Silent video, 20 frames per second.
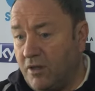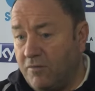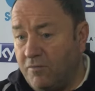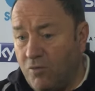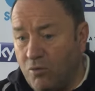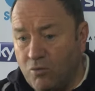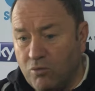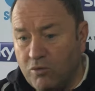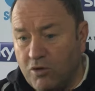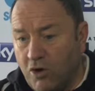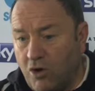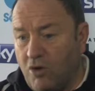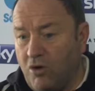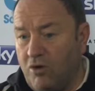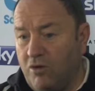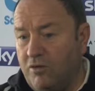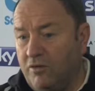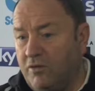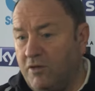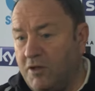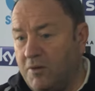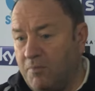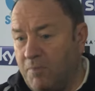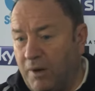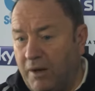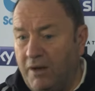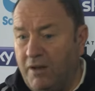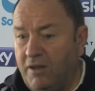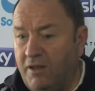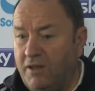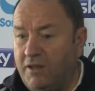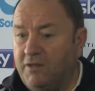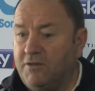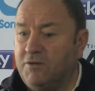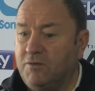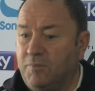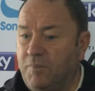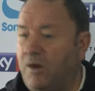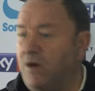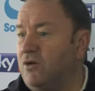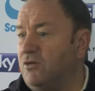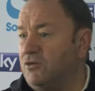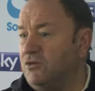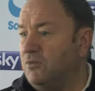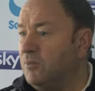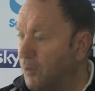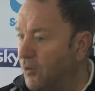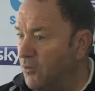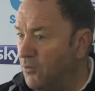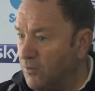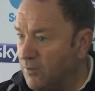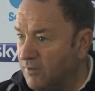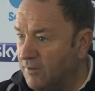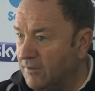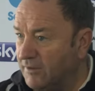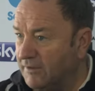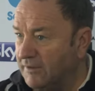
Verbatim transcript: they've all got the ability to pass the ball.